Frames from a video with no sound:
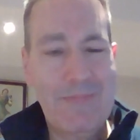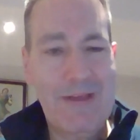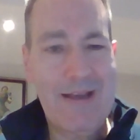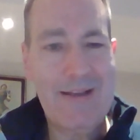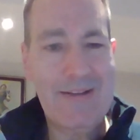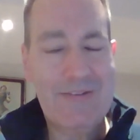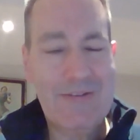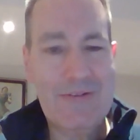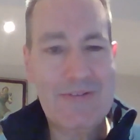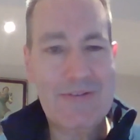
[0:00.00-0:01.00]

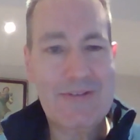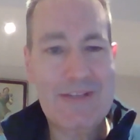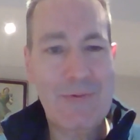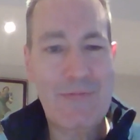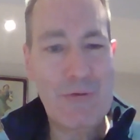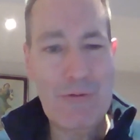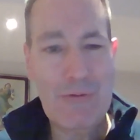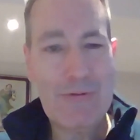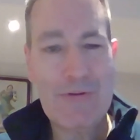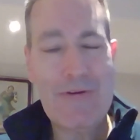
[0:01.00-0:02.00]
to deal with
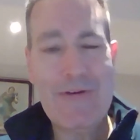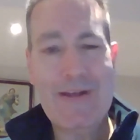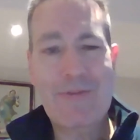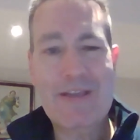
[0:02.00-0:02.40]
rural crime.